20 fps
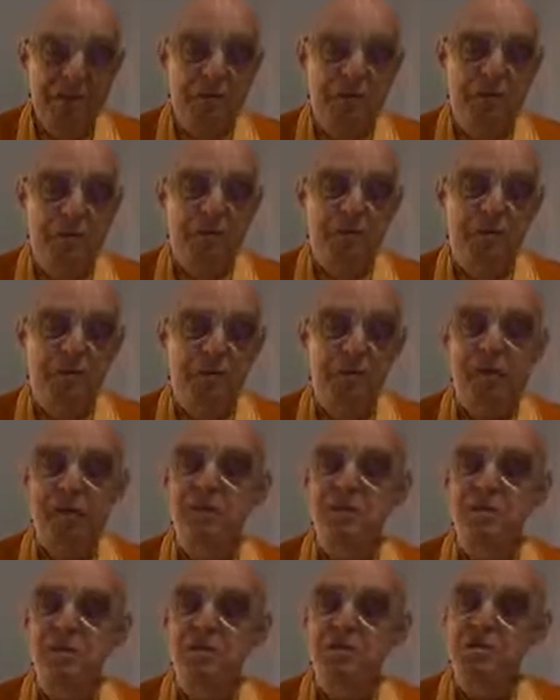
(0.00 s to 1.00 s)
the
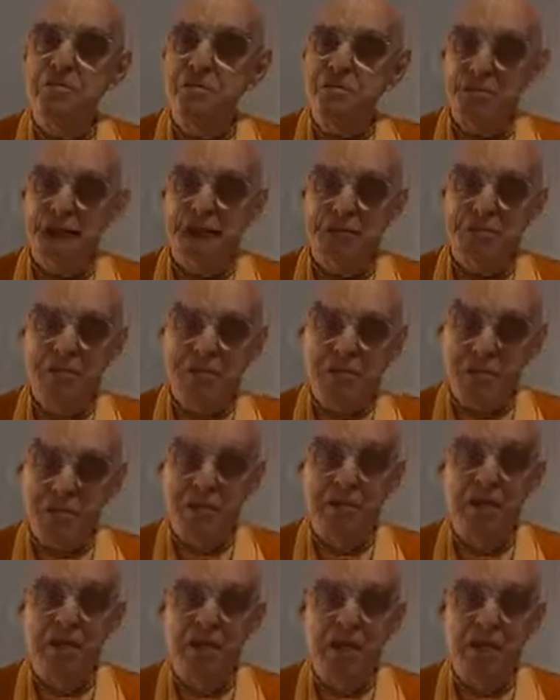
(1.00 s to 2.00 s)
message of Shastra
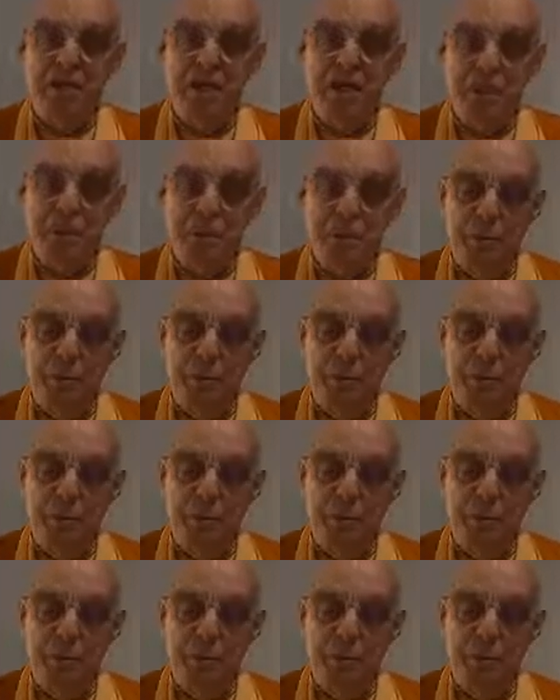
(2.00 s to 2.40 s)
can be